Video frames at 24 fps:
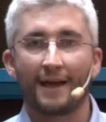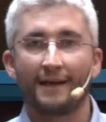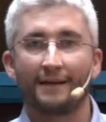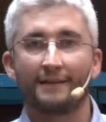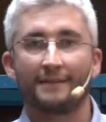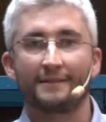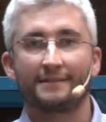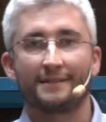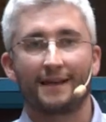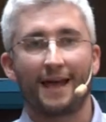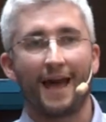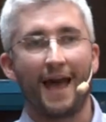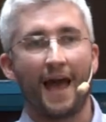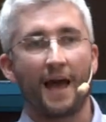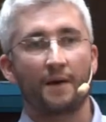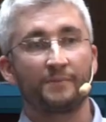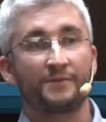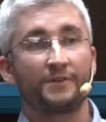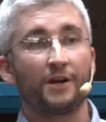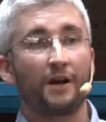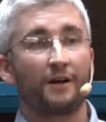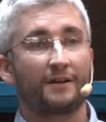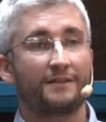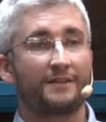as
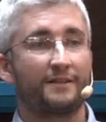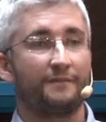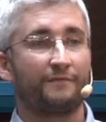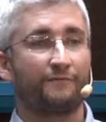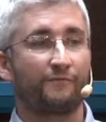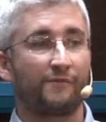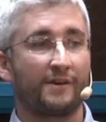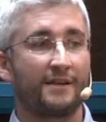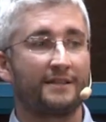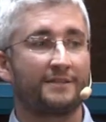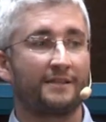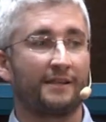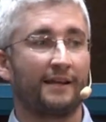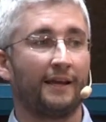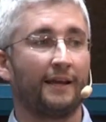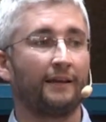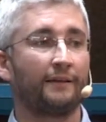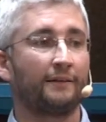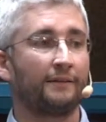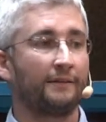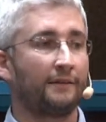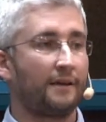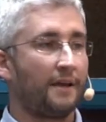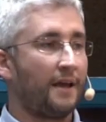abductive
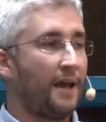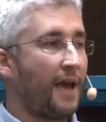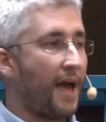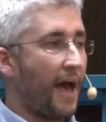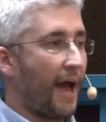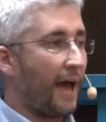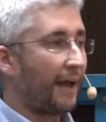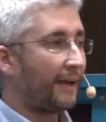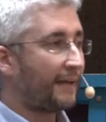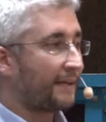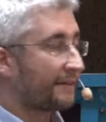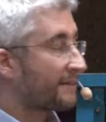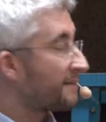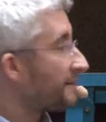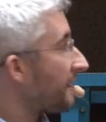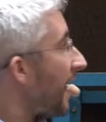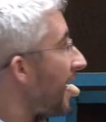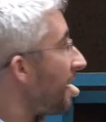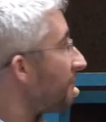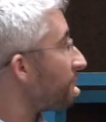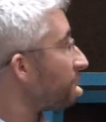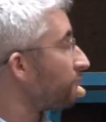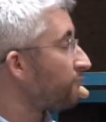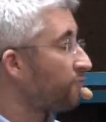reasoning, and it's
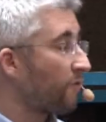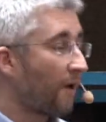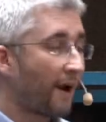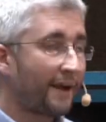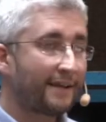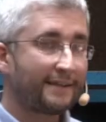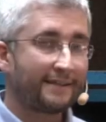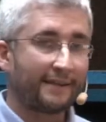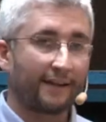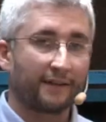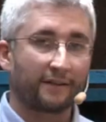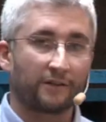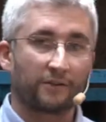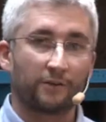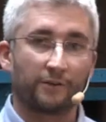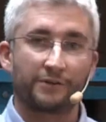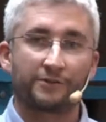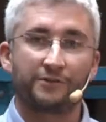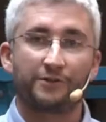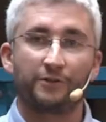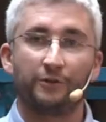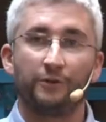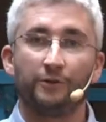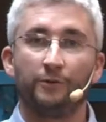at right
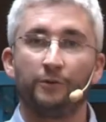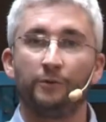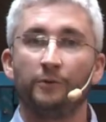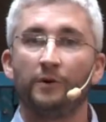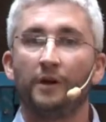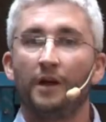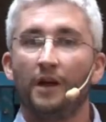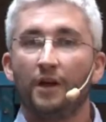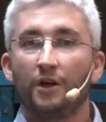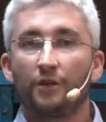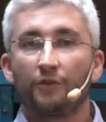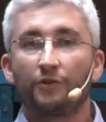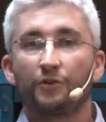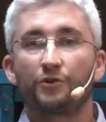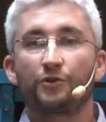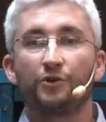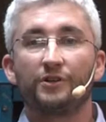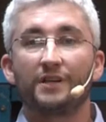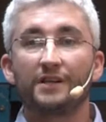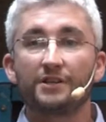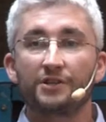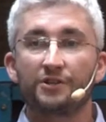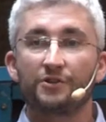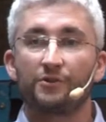angles to the
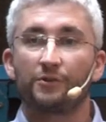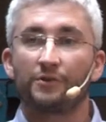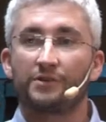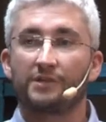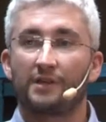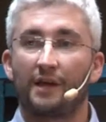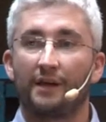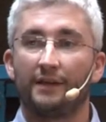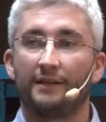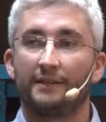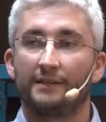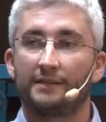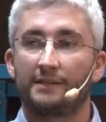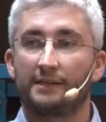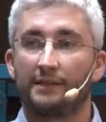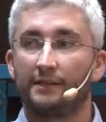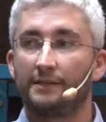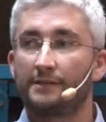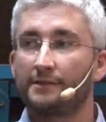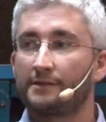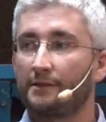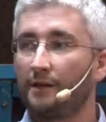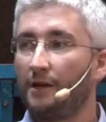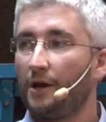traditional
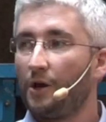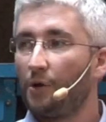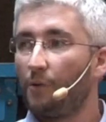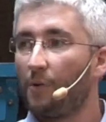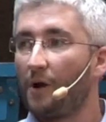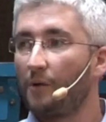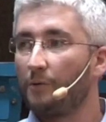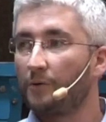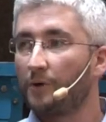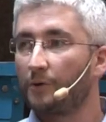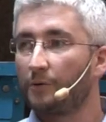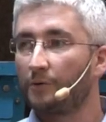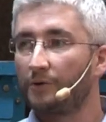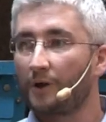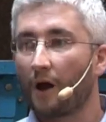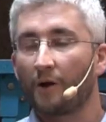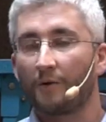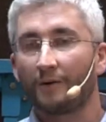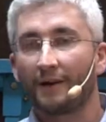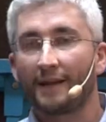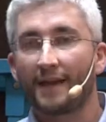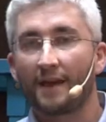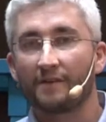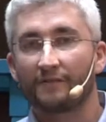sciences, where we would
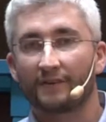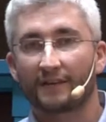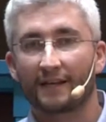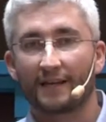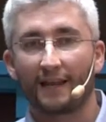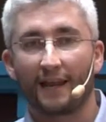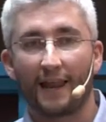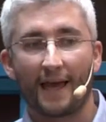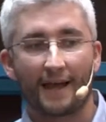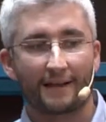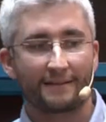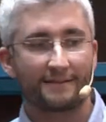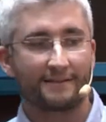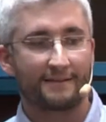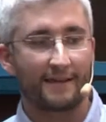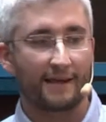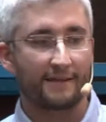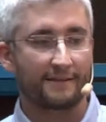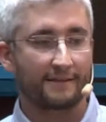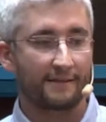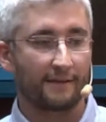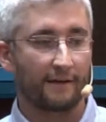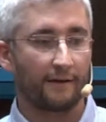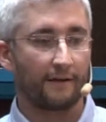only ever collect
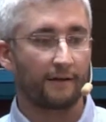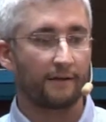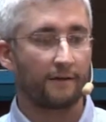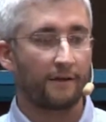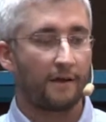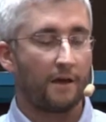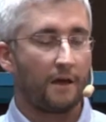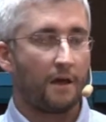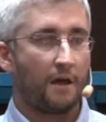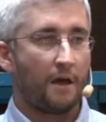data